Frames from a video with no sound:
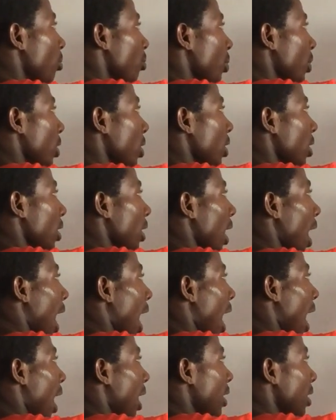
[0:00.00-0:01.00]
P
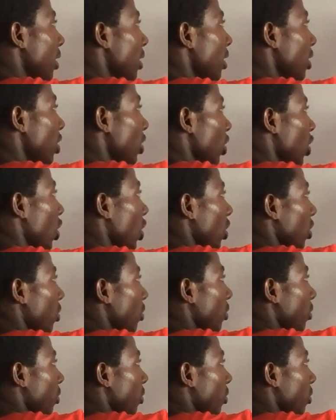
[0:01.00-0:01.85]
and Q.